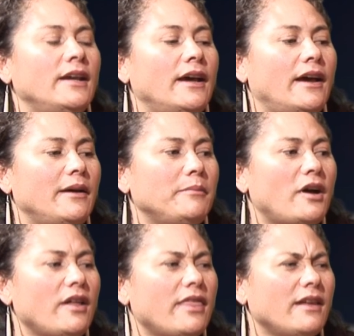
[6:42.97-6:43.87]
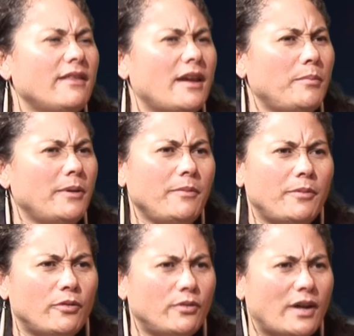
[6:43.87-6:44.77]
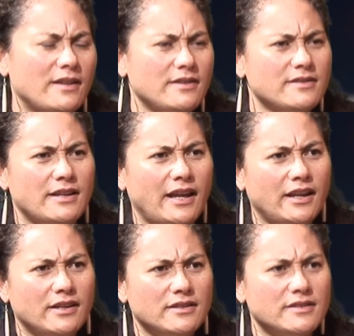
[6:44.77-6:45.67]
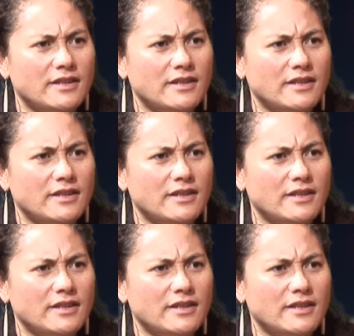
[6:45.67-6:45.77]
I think that people understand